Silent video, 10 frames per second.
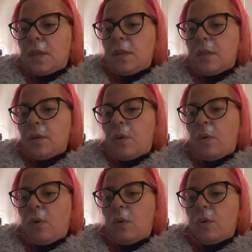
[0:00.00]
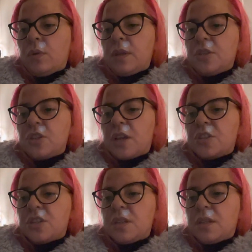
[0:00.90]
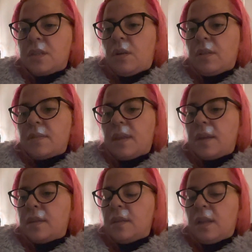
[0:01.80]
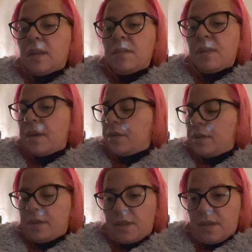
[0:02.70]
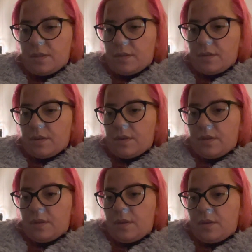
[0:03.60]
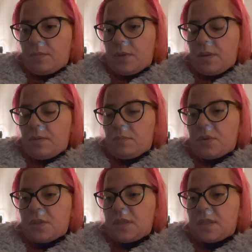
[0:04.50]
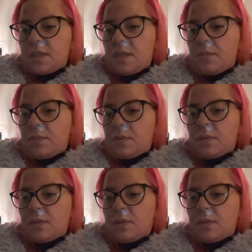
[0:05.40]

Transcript: the whole injection and all of that, none of that hurt either. Being put to sleep,